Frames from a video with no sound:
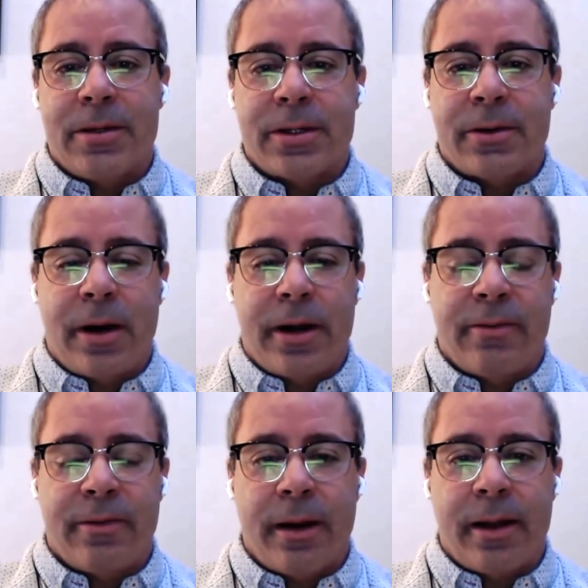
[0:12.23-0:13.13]
is
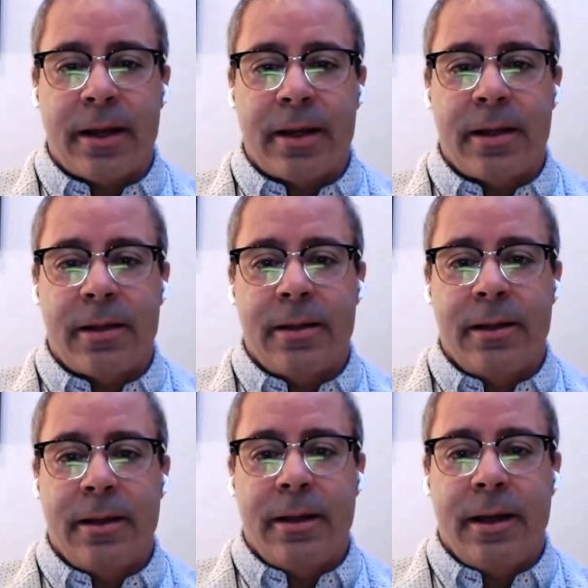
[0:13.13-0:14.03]
Craig Frehlich,
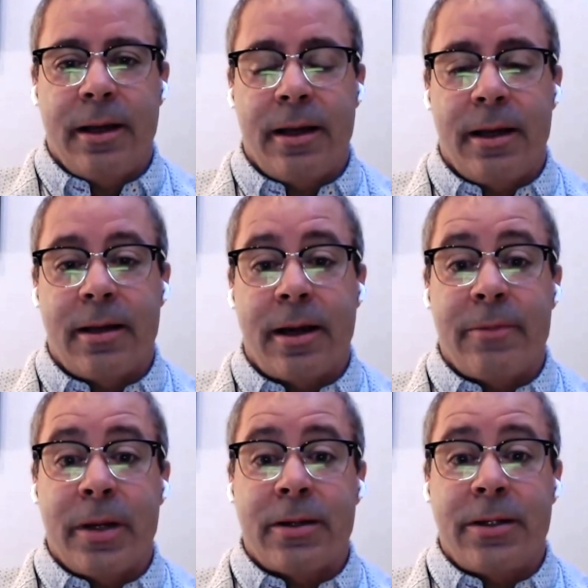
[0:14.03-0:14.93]
and
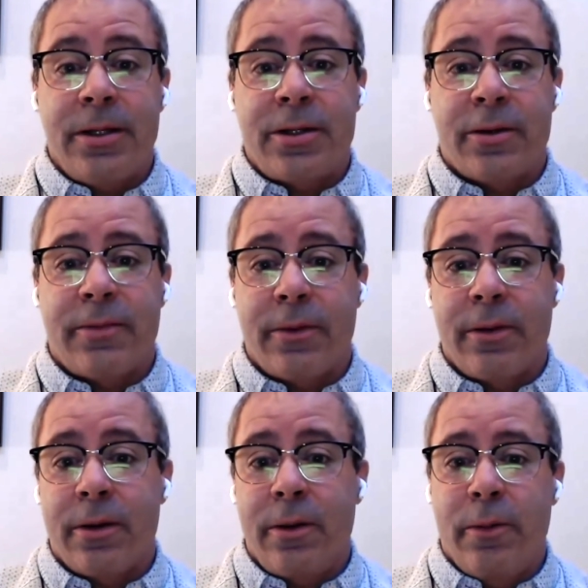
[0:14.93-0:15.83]
I've been a teacher
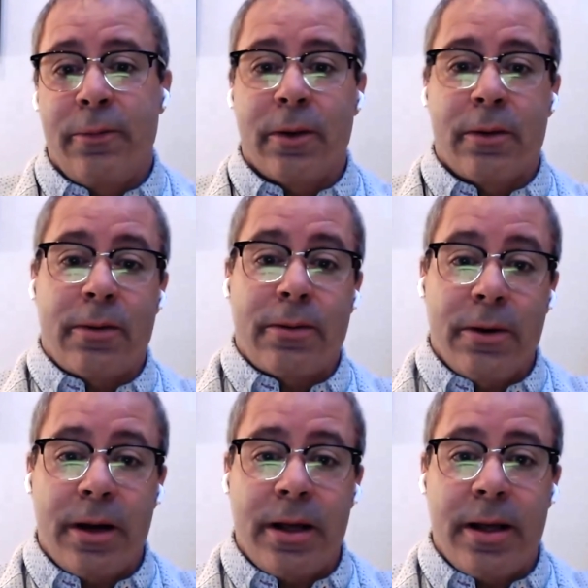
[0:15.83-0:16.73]
for over
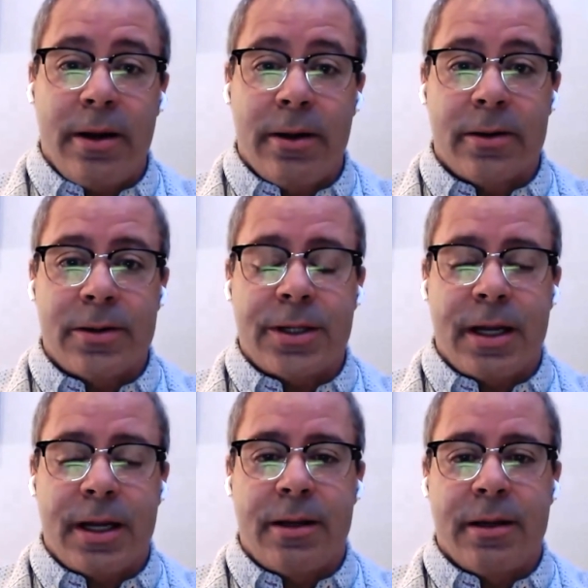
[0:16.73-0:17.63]
30 years.
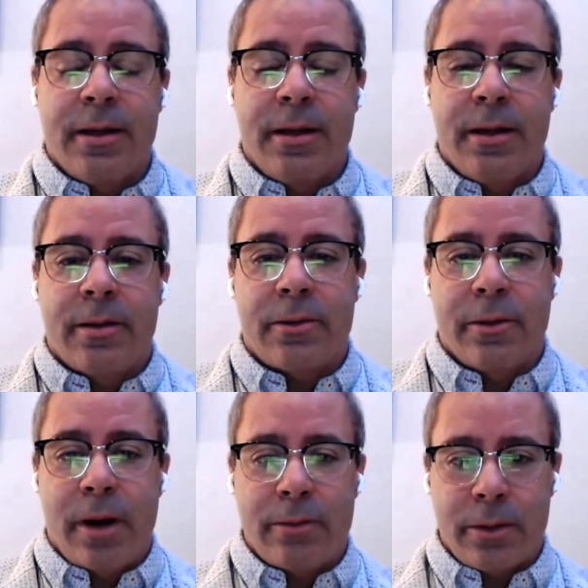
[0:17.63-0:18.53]
And
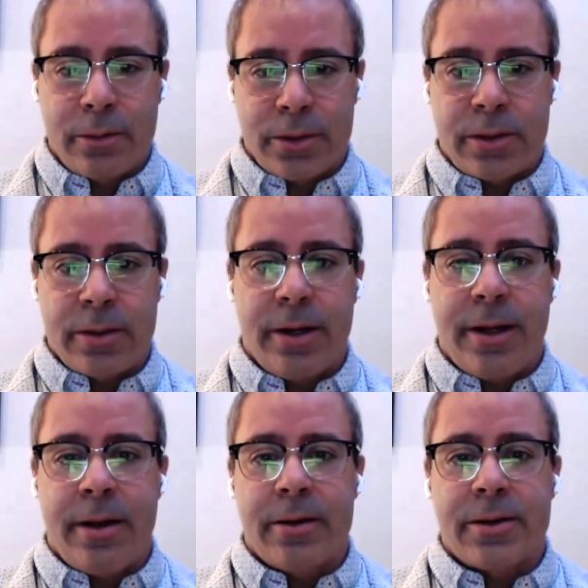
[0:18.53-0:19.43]
throughout those 30
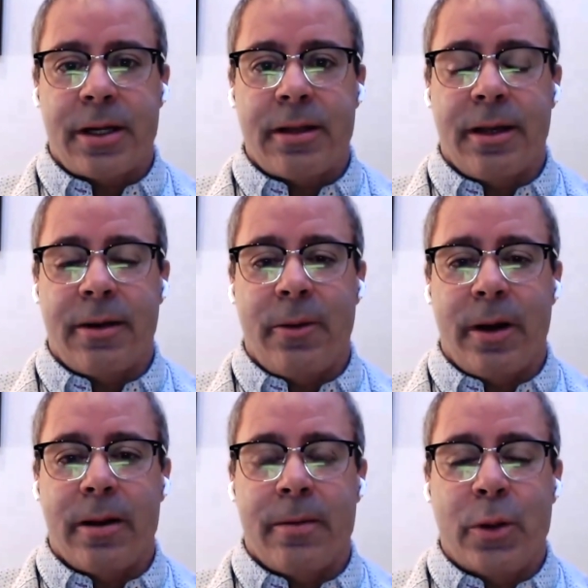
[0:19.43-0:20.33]
years, I think
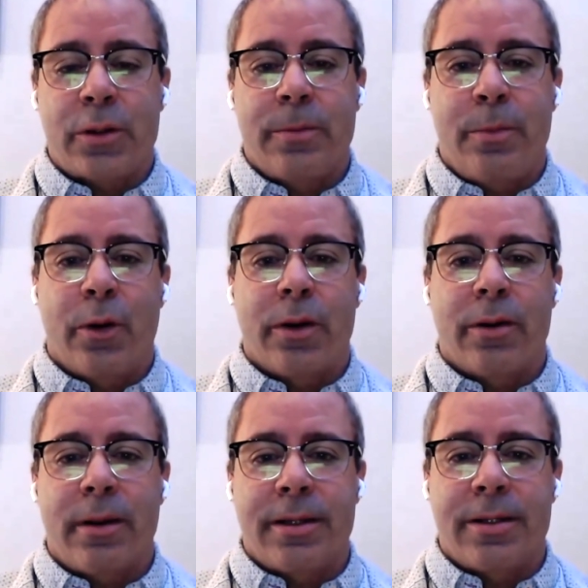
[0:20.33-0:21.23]
one of the most
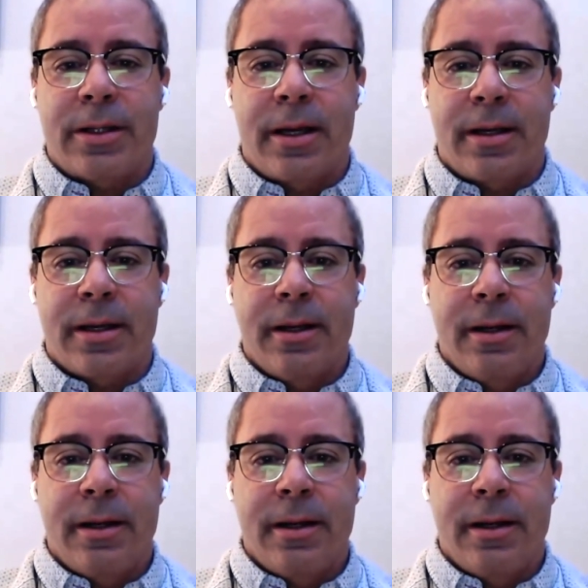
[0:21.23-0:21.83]
important things that